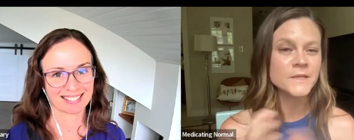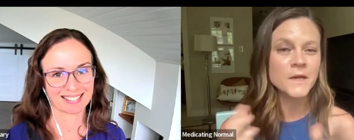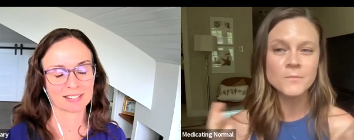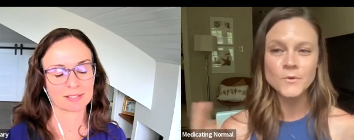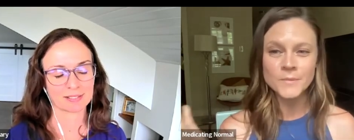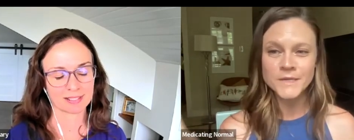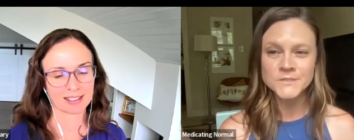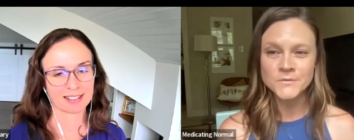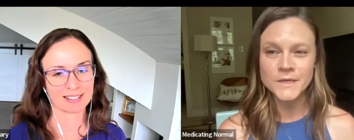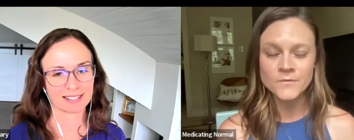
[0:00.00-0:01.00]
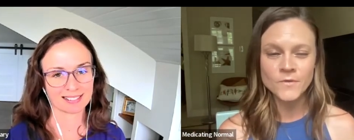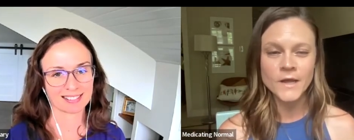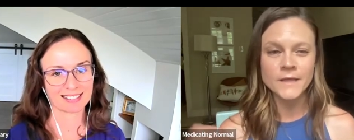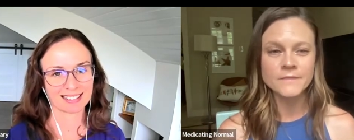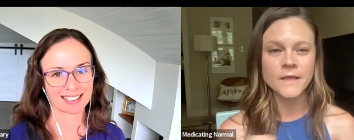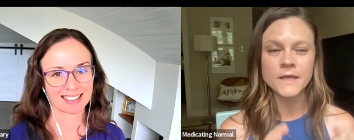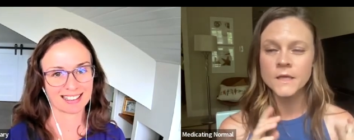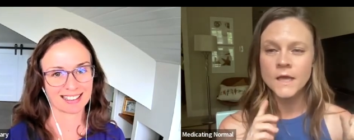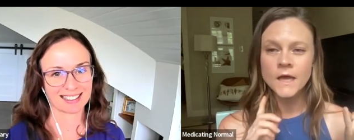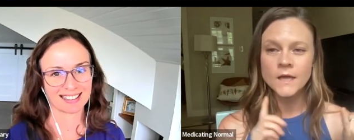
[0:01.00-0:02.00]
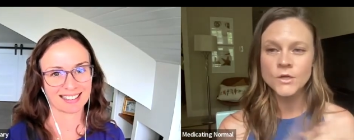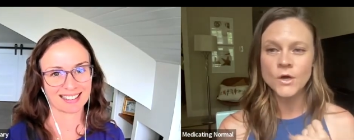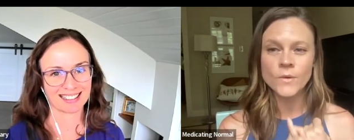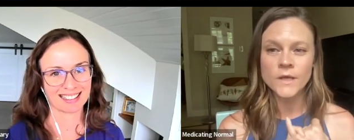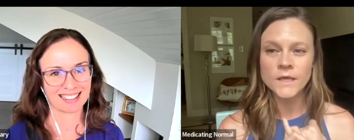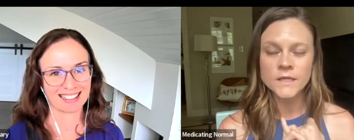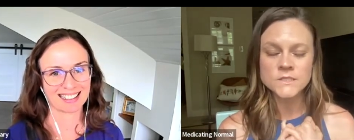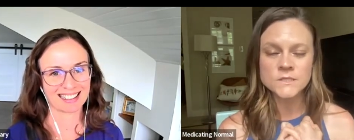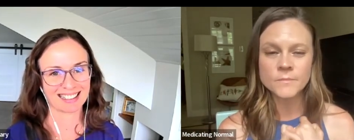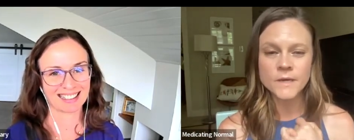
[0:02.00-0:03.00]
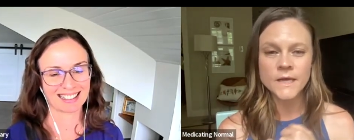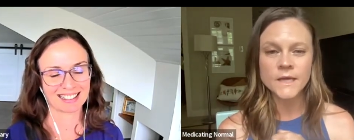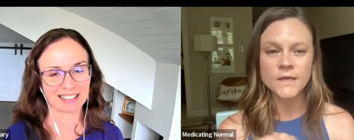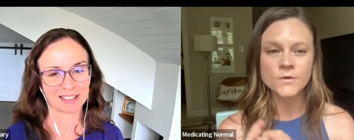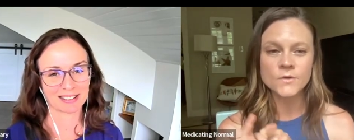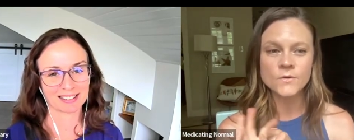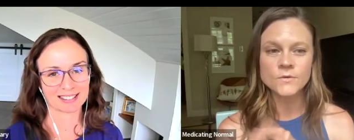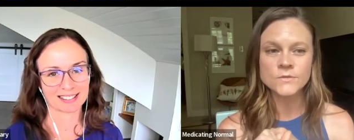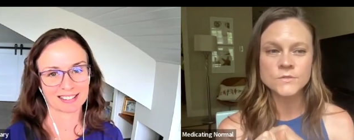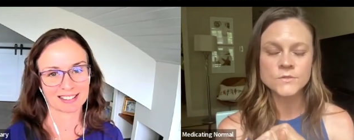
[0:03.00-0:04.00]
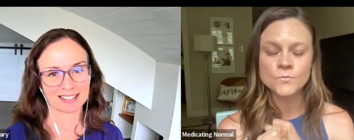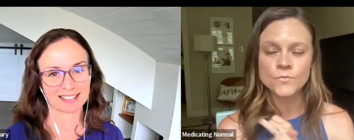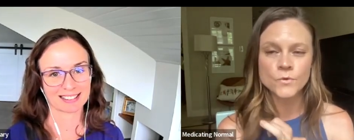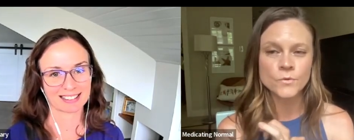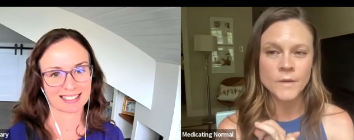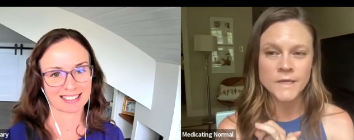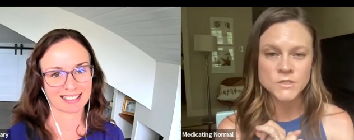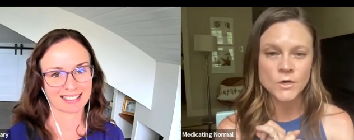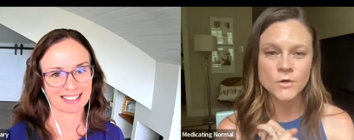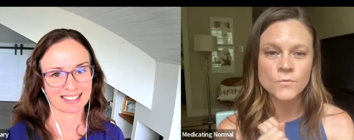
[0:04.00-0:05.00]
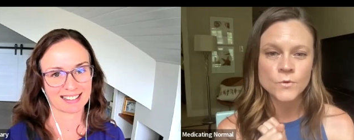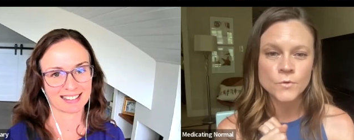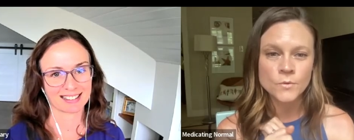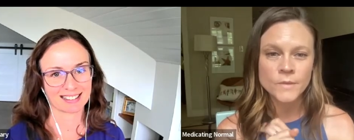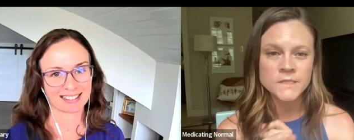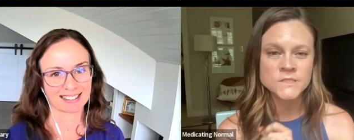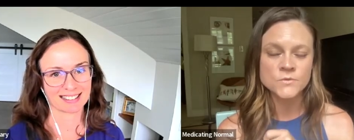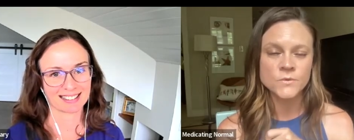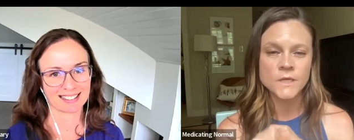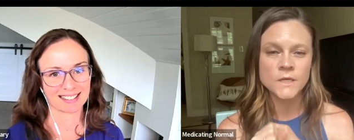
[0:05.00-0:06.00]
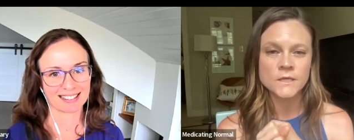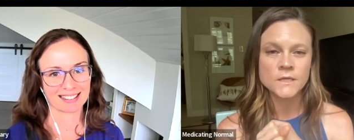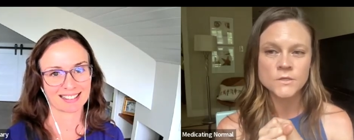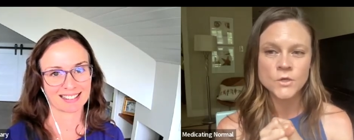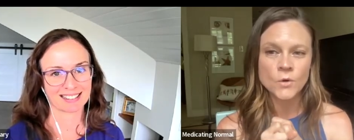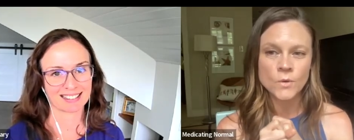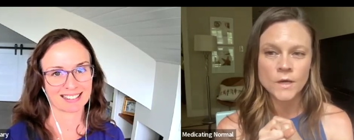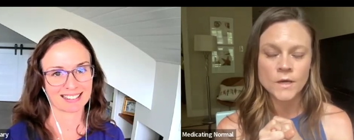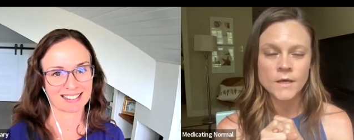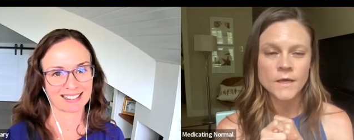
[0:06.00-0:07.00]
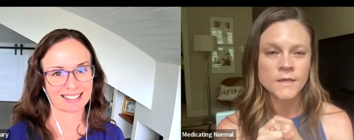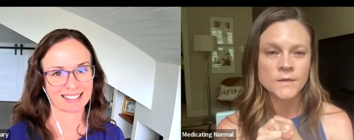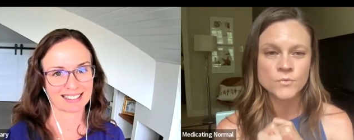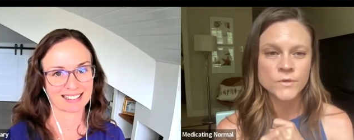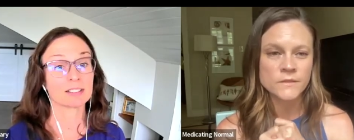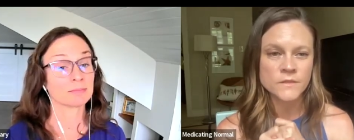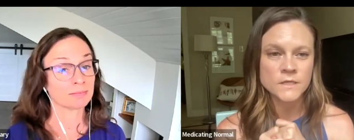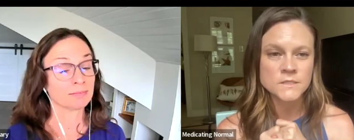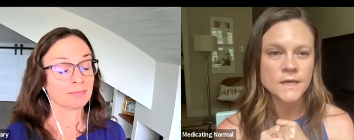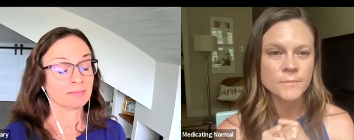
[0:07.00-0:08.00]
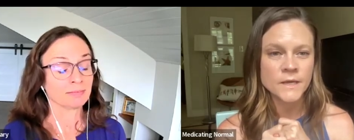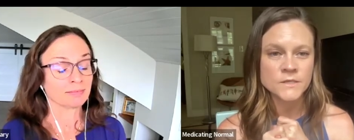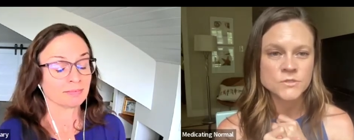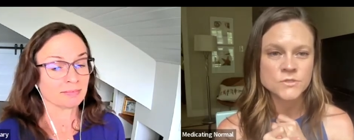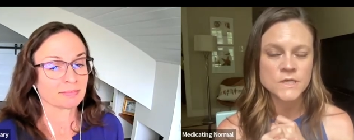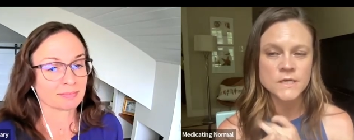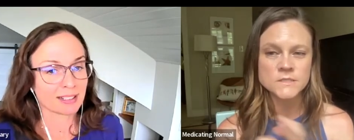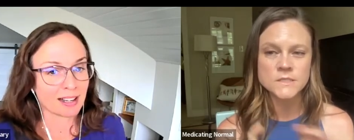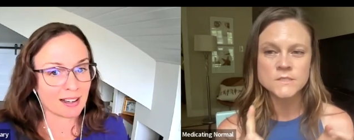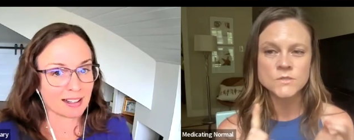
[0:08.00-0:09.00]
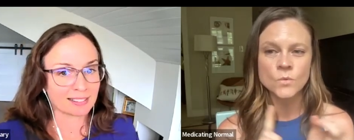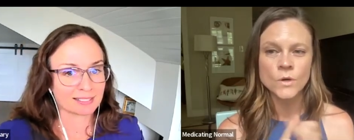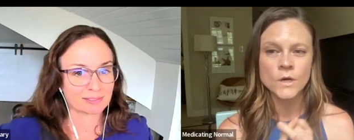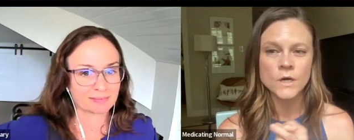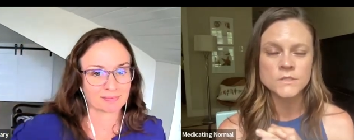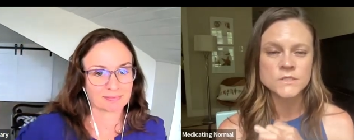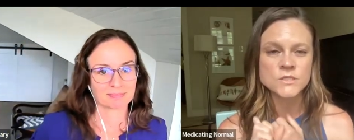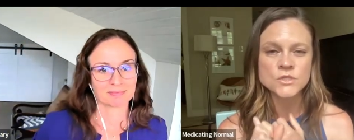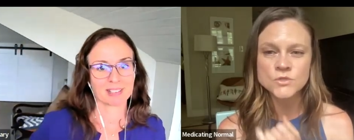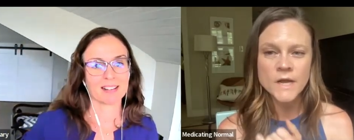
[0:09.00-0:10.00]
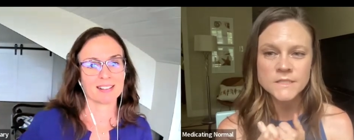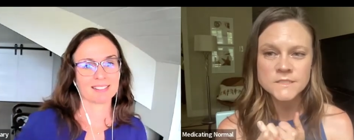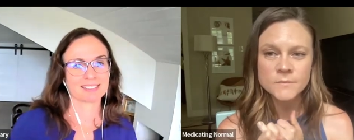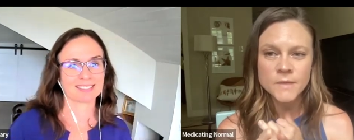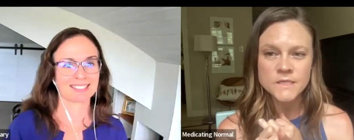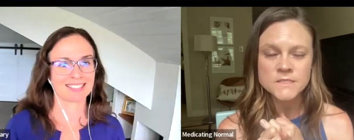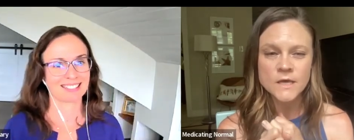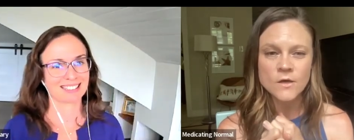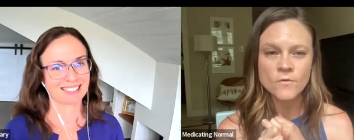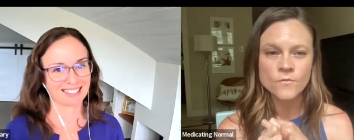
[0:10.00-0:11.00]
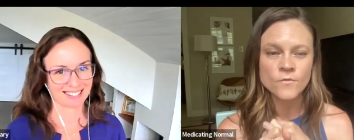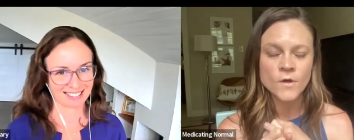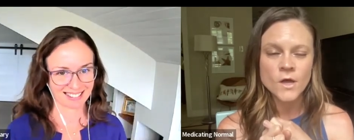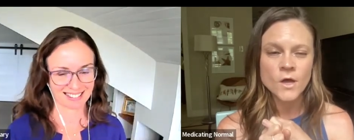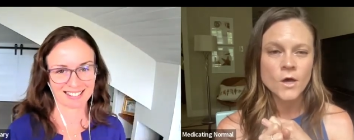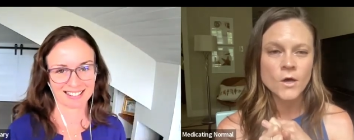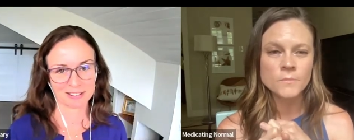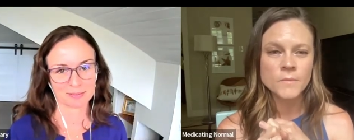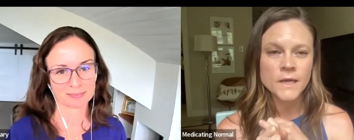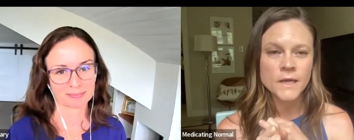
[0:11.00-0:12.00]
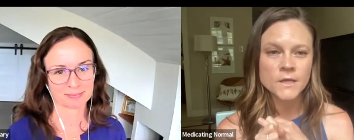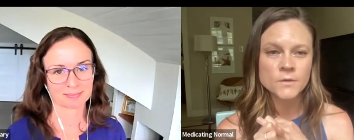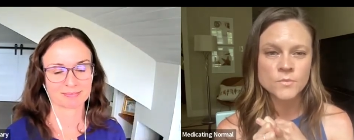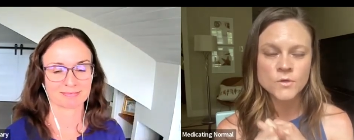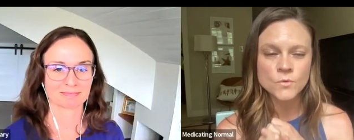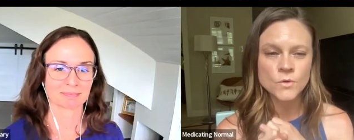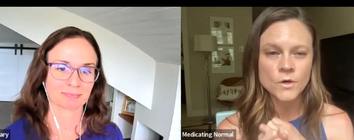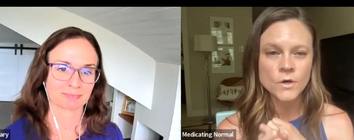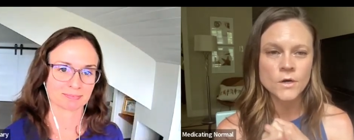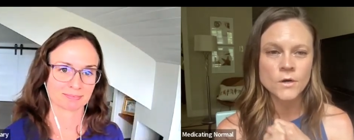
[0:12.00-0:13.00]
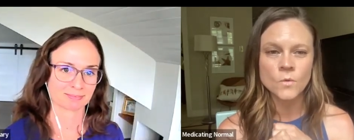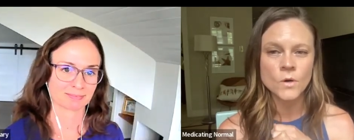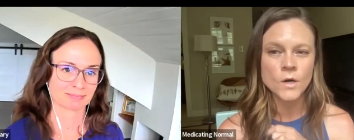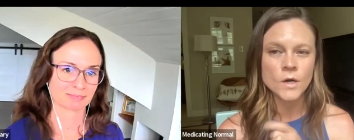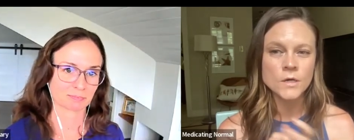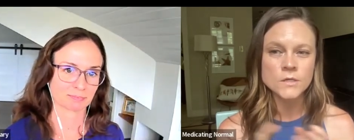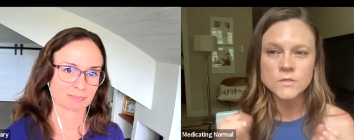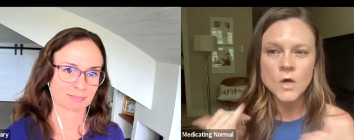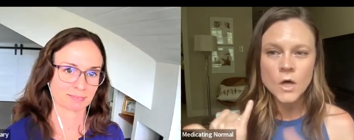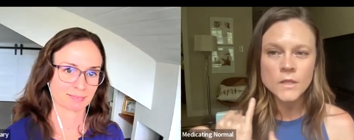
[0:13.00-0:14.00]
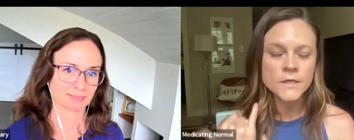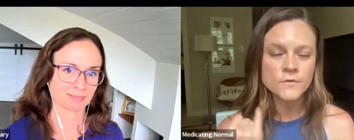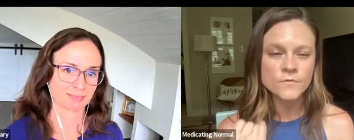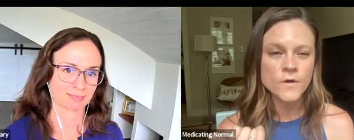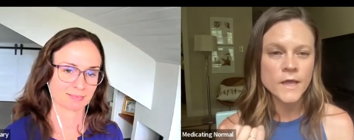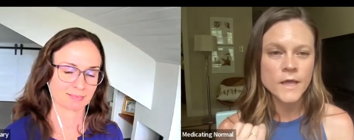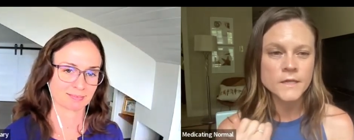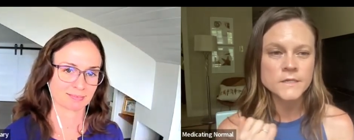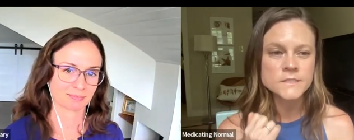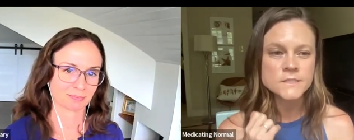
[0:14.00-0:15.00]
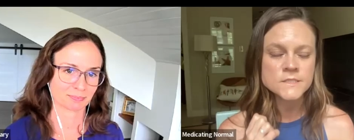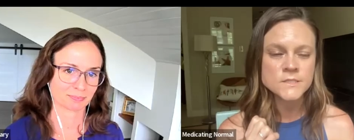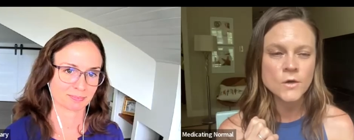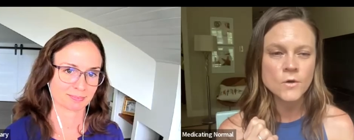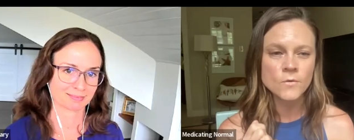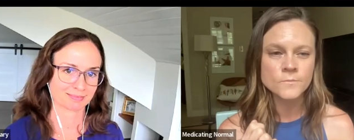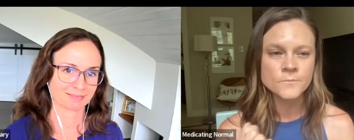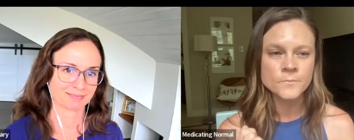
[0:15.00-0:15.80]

Speaker 1: numb or am i doing it right like going into my my dark room and doing yoga and breathing type exercises yeah. or distracting myself on my computer or calling a friend so